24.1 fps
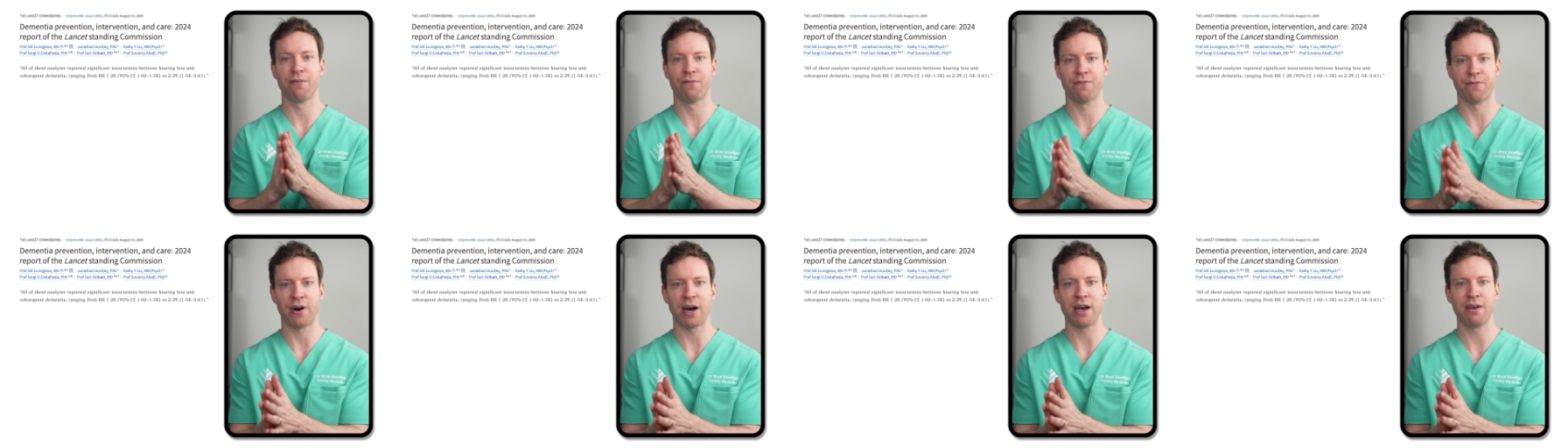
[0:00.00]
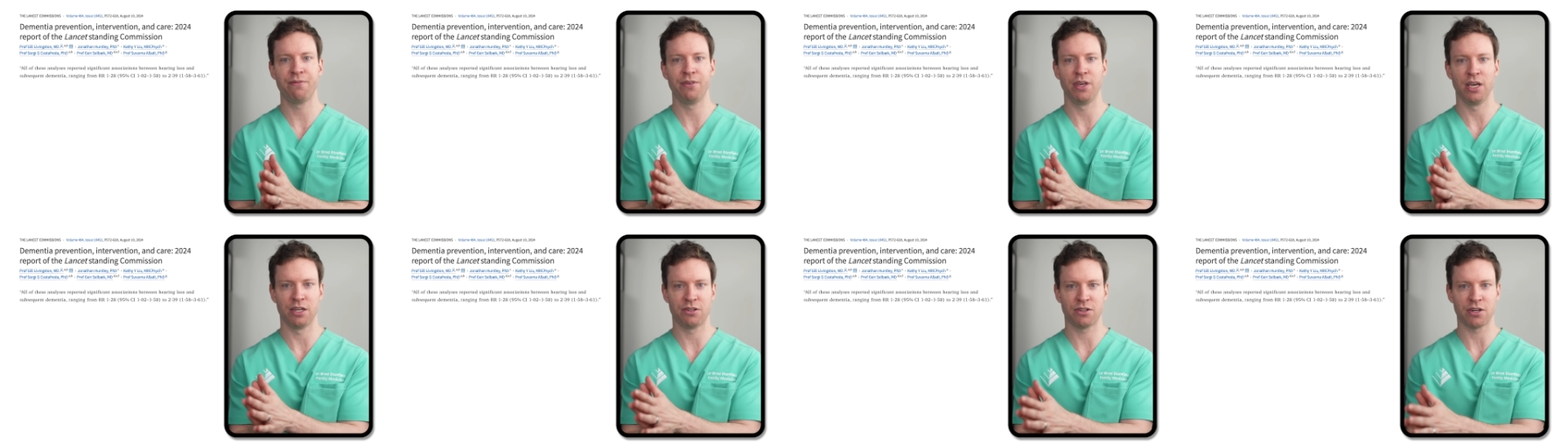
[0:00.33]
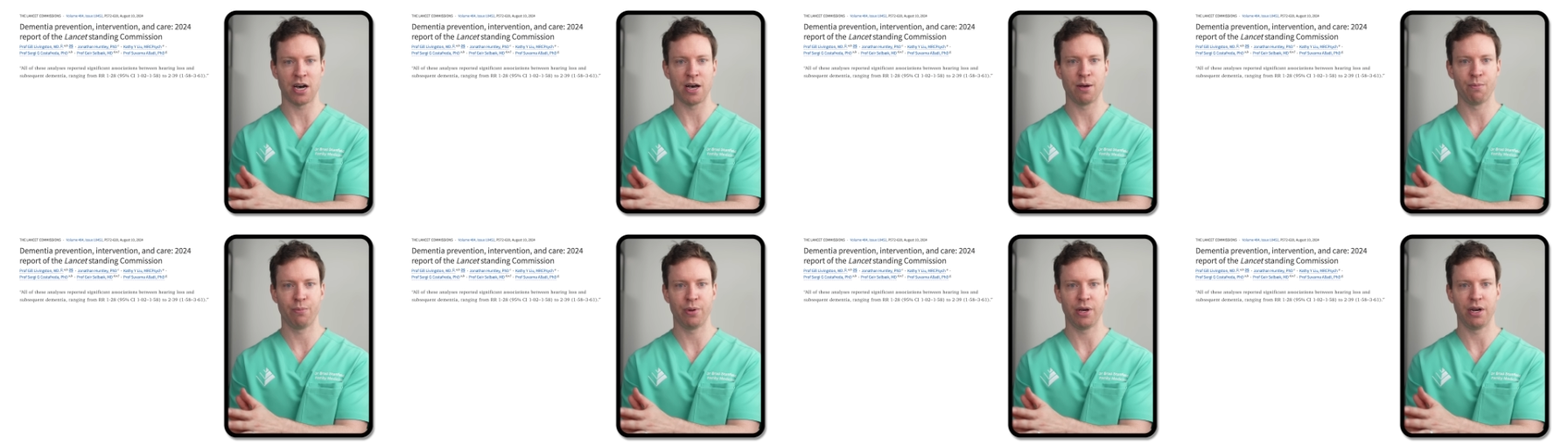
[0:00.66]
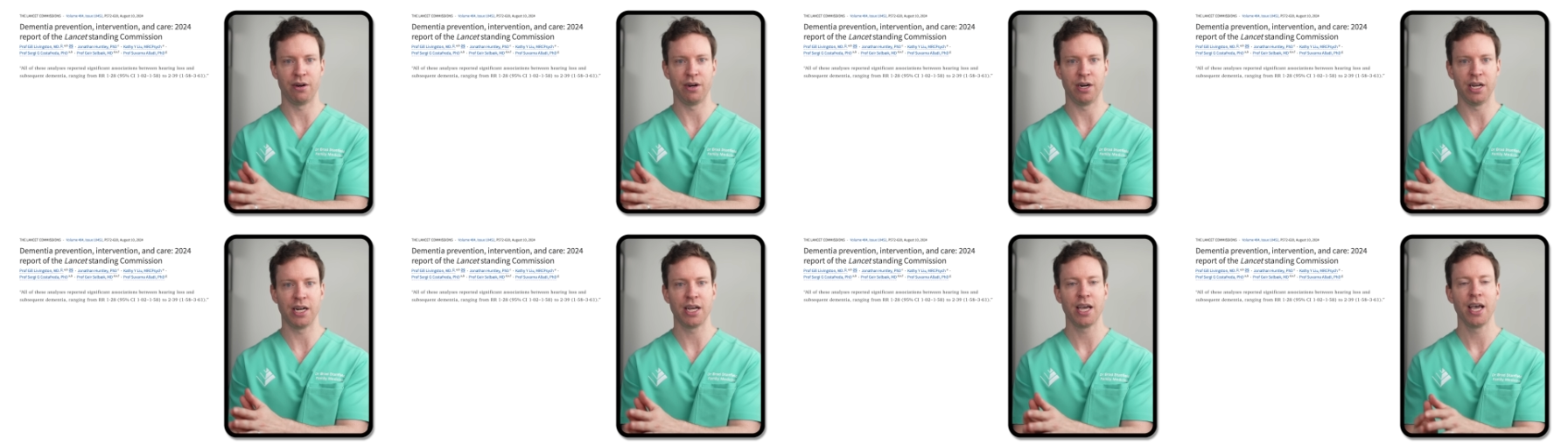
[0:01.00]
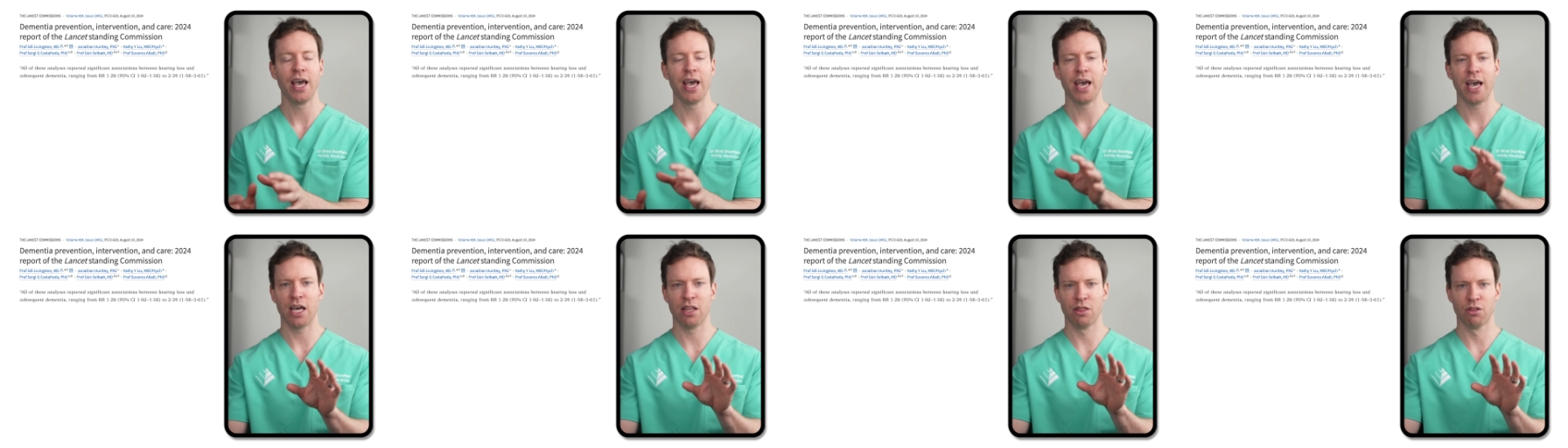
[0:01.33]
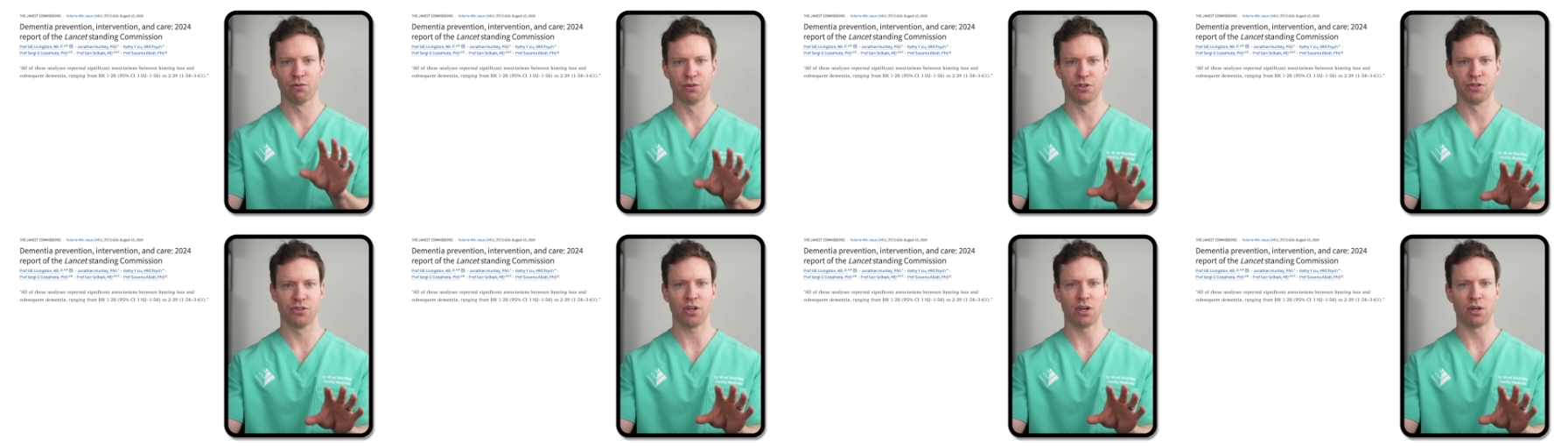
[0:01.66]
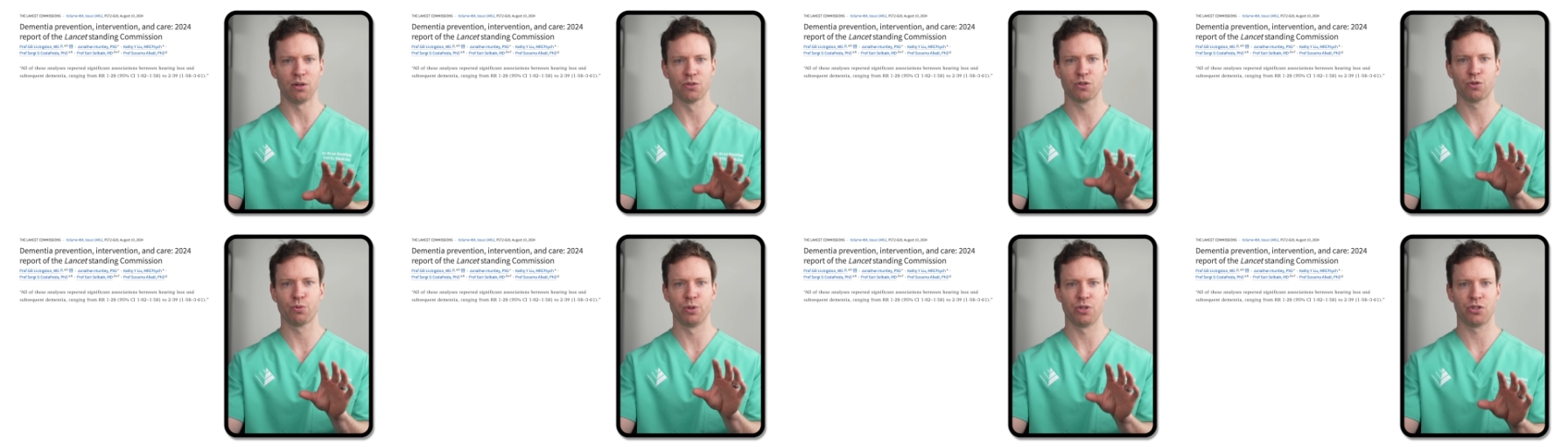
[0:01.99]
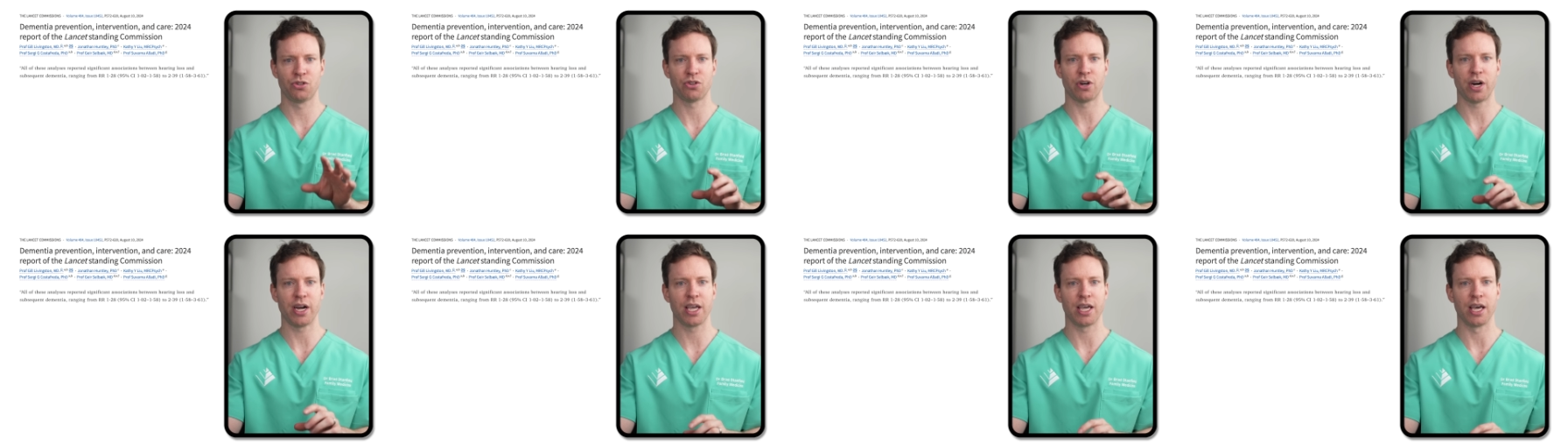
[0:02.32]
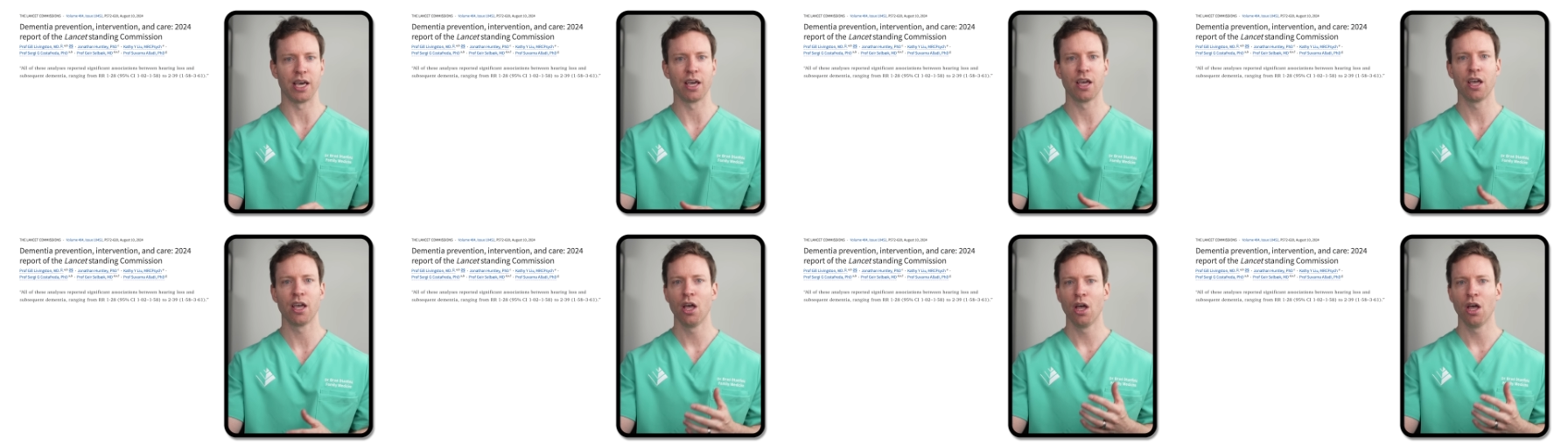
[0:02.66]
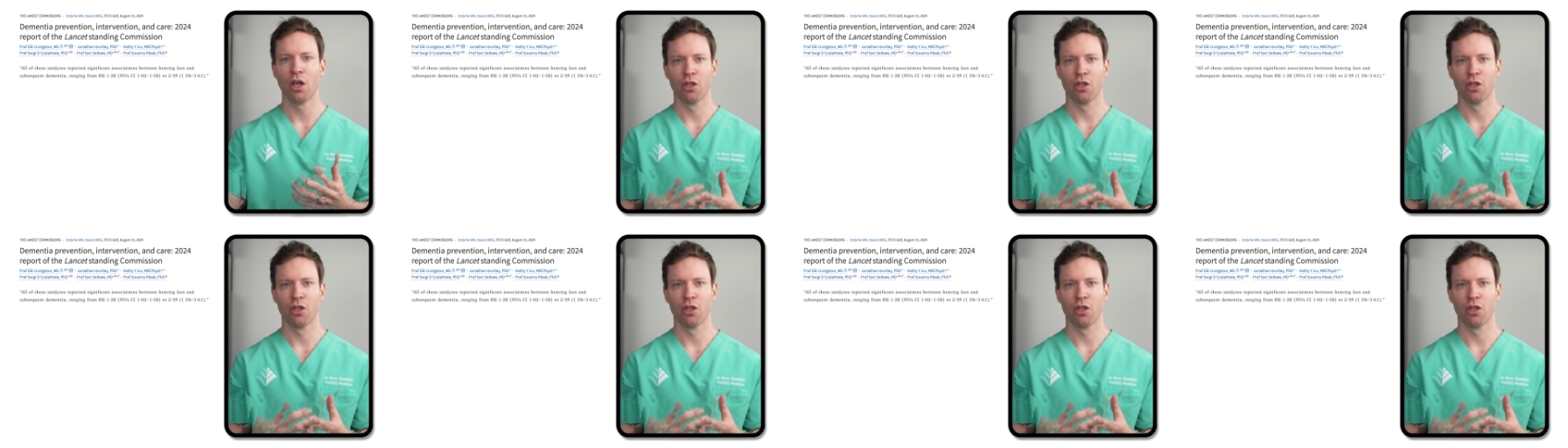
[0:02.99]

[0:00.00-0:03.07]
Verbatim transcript: five-year time period, and the results were striking.